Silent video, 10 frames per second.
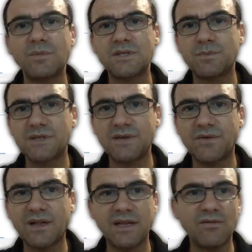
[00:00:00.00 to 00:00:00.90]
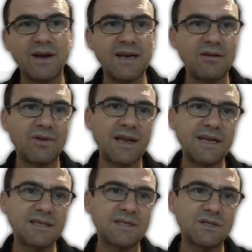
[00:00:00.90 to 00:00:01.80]
specifically
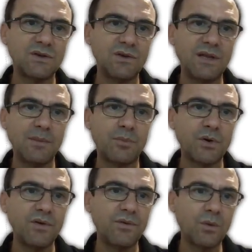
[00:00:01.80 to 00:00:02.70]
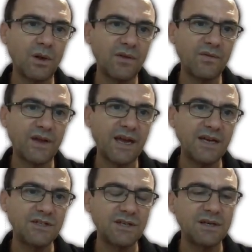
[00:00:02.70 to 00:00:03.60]
relates to the approved
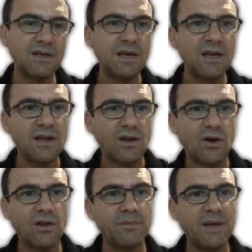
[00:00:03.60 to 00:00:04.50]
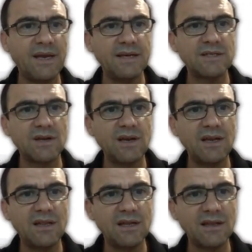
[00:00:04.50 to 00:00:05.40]
qualification column here. So
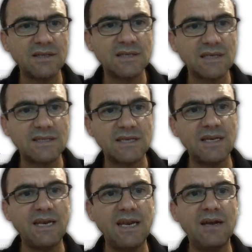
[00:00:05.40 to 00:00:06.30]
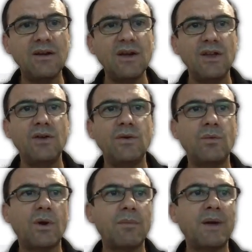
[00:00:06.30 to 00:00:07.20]
anything that's listed here, you would
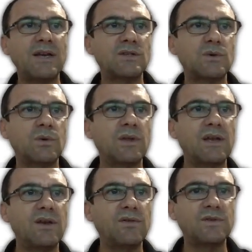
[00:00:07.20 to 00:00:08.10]
want to make sure that you've